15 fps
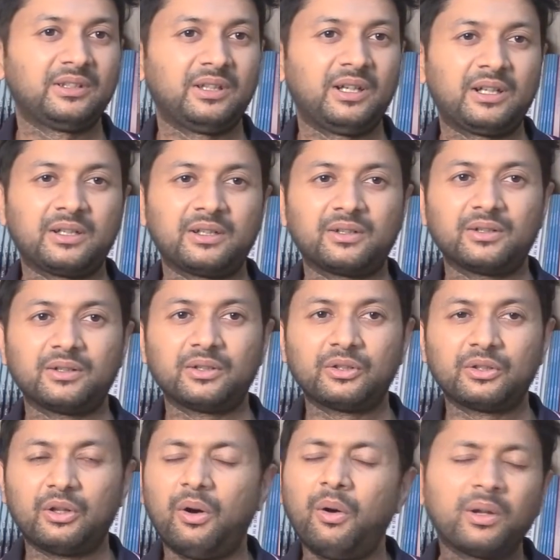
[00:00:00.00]
and
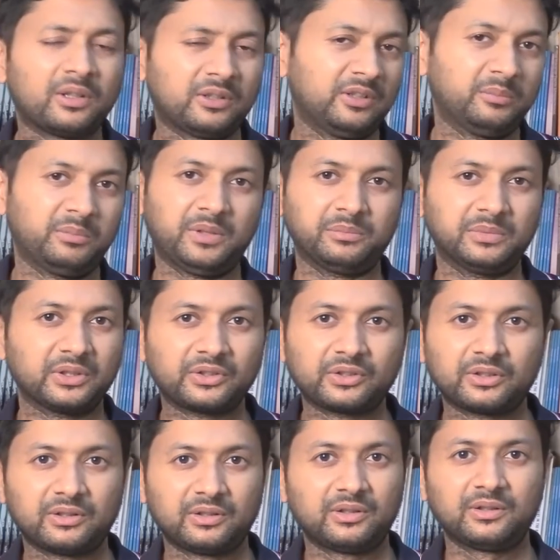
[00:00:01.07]
all other members